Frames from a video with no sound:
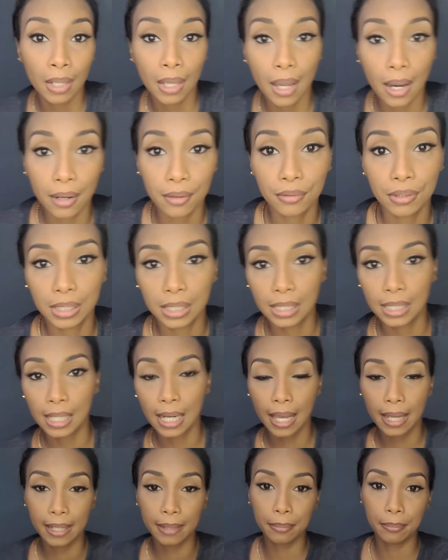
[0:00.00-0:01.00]
I really
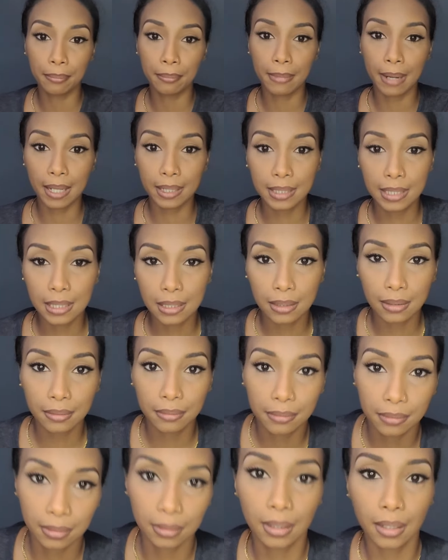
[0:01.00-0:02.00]
like matte
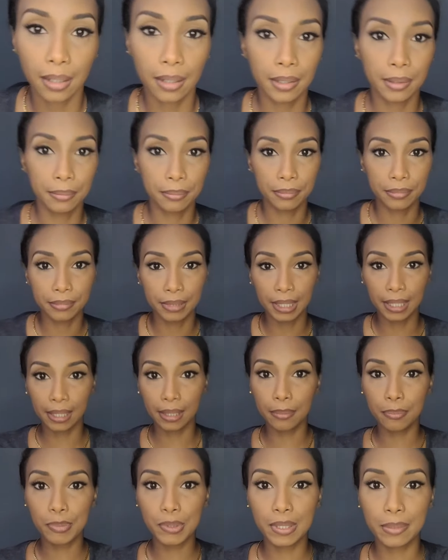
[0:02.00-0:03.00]

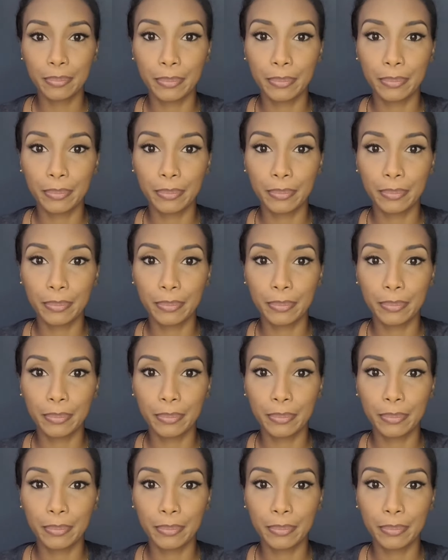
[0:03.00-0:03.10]
lips,